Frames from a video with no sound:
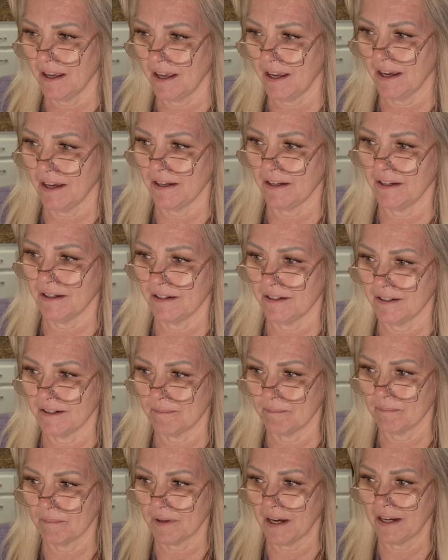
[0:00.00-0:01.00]
and
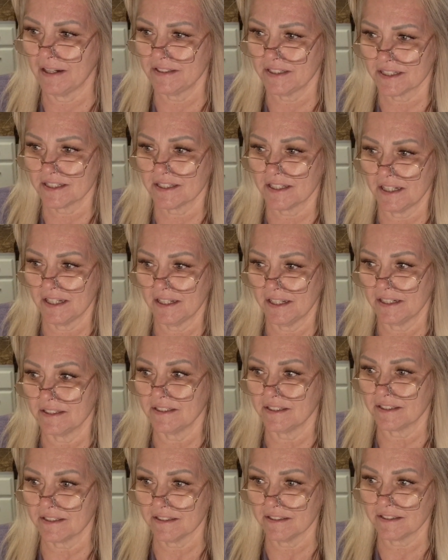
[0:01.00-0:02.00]
I just think
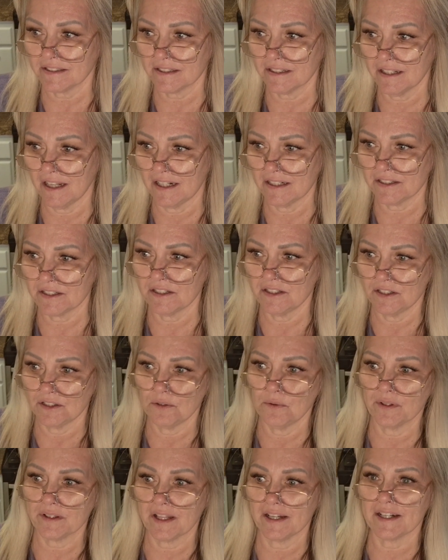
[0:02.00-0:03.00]
it's a lot to do with,